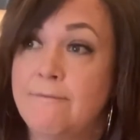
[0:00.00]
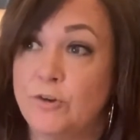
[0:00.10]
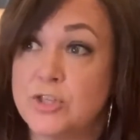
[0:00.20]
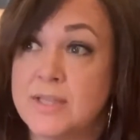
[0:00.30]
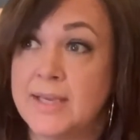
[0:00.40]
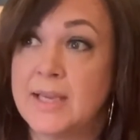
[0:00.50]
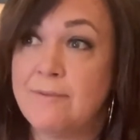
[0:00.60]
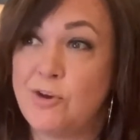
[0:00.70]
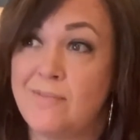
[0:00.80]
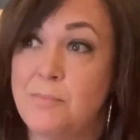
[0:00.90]
First thing,
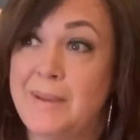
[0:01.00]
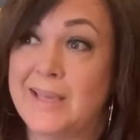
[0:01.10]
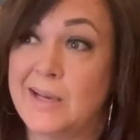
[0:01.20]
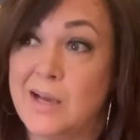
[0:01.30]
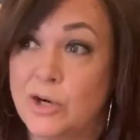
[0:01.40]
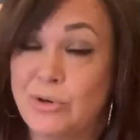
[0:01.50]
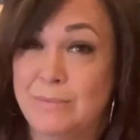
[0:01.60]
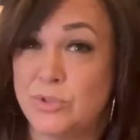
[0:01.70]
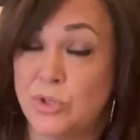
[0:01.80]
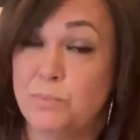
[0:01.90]
if you're ever making a
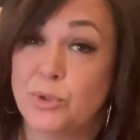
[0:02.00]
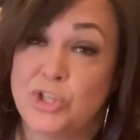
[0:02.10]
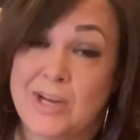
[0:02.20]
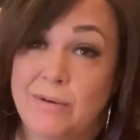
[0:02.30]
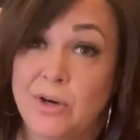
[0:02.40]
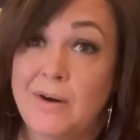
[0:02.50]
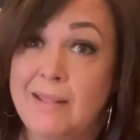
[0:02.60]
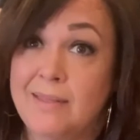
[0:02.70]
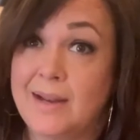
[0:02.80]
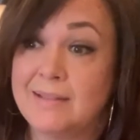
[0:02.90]
cream soup or a chowder or
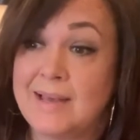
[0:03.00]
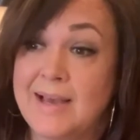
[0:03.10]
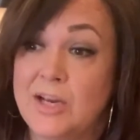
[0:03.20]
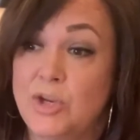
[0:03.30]
anything like that,